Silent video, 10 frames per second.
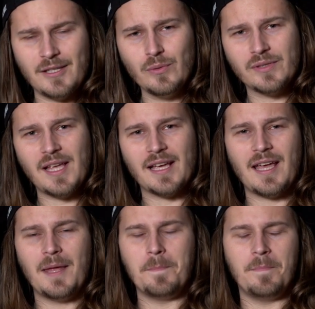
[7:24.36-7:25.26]
USAC
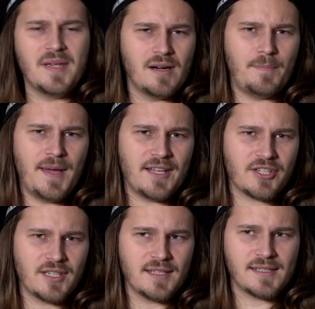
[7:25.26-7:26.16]
and beer
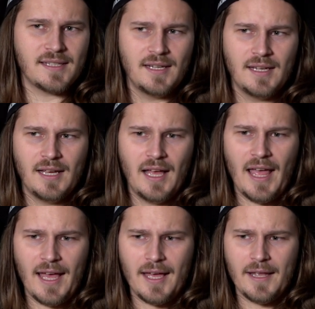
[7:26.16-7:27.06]
patches.
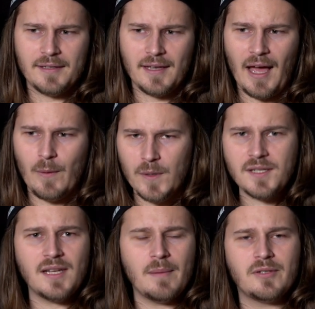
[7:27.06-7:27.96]
And I
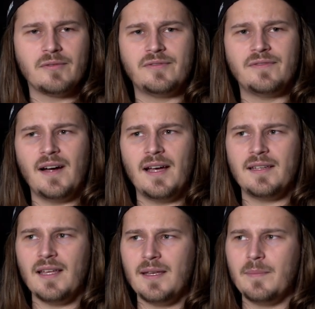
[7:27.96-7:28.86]
wasn't able to
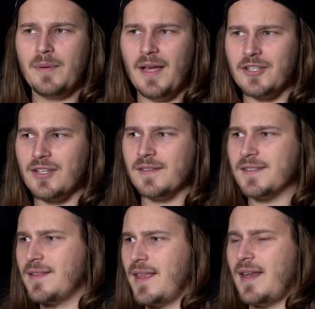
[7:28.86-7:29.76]
find any patches
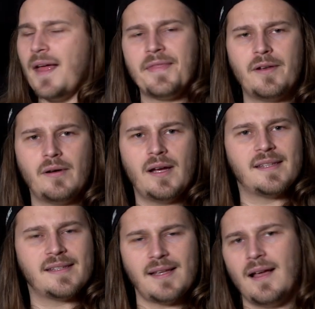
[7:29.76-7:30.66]
that had the
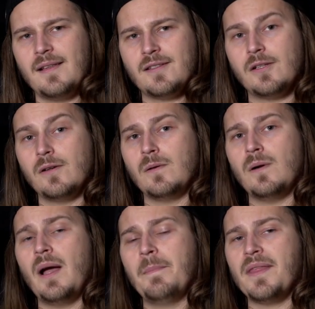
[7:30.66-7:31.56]
right size, so
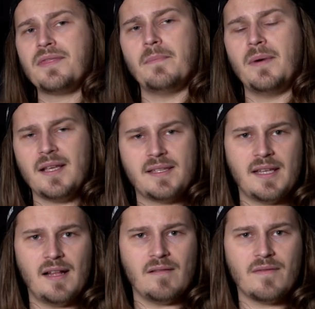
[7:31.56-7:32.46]
I made them
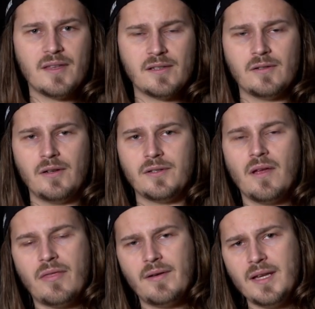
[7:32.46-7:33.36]
myself. This is also
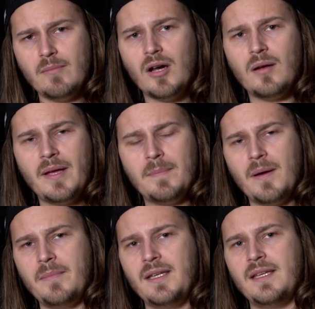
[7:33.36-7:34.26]
a 3D model made
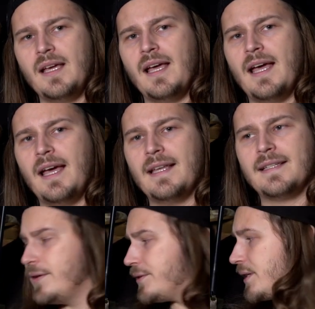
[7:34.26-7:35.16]
by me, and
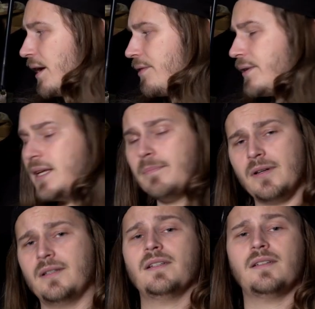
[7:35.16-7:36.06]
those are 3D
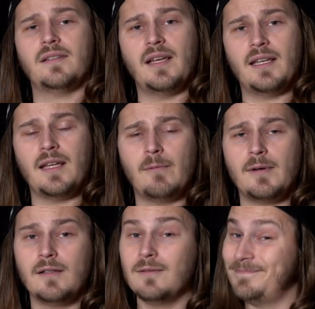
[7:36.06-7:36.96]
printed. And I
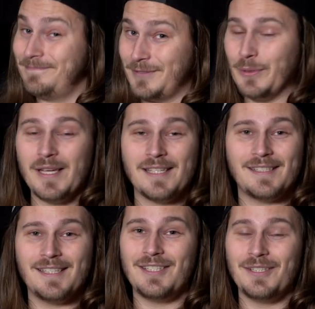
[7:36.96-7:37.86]
will, you
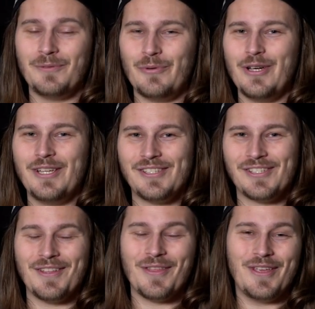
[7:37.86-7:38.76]
guessed it,
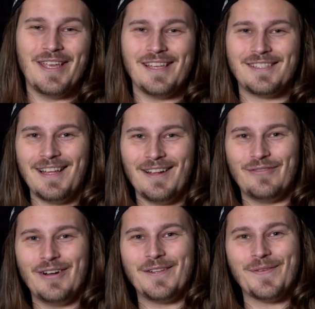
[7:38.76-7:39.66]
release the STL
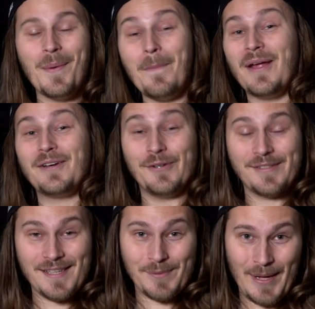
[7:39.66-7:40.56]
files for my
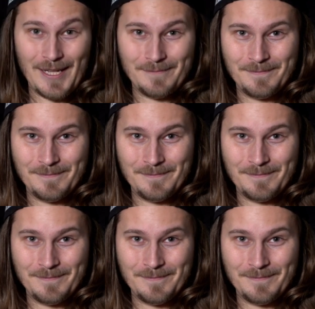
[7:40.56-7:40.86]
Patreons as well.